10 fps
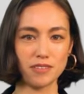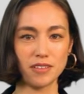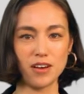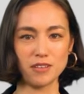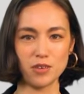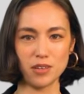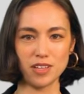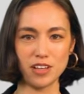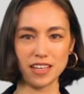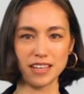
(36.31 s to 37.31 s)
Our third
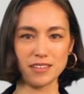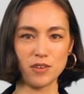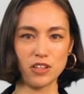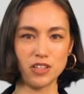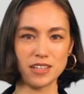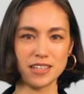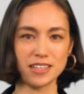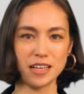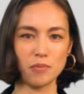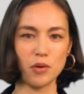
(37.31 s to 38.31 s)
target is launching
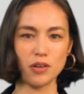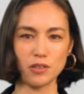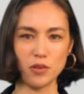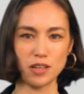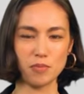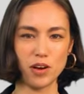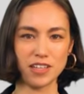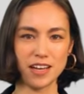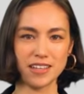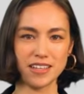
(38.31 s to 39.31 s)
sustainable consulting
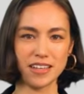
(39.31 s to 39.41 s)
projects,